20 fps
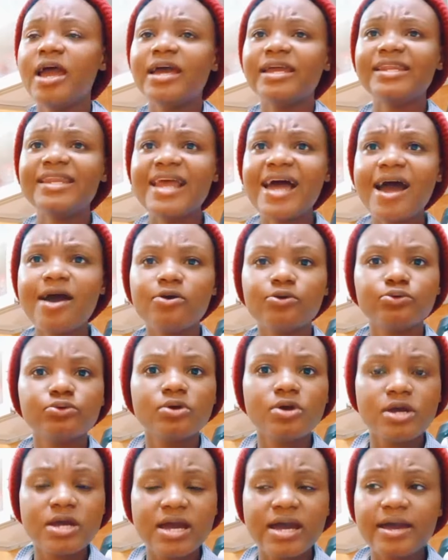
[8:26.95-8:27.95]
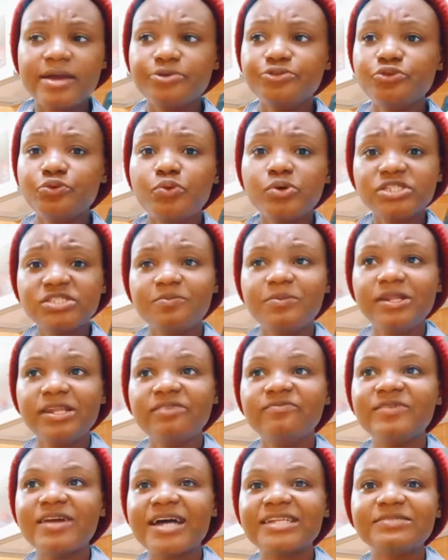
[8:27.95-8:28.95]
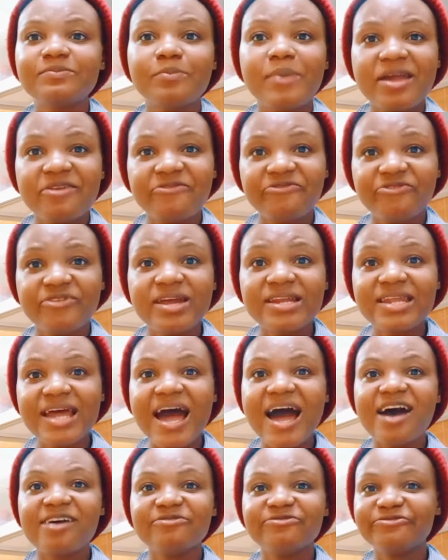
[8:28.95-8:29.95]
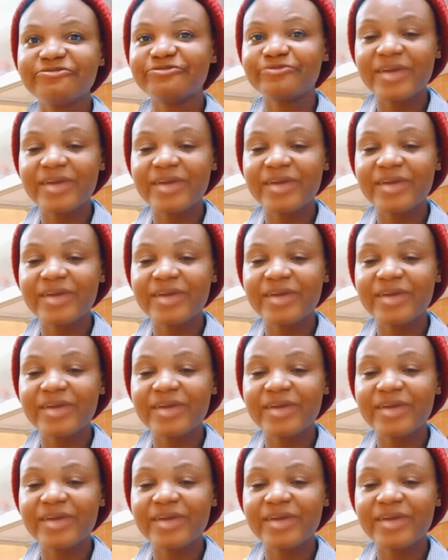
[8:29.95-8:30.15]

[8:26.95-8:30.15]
Now, you won't believe that my friend have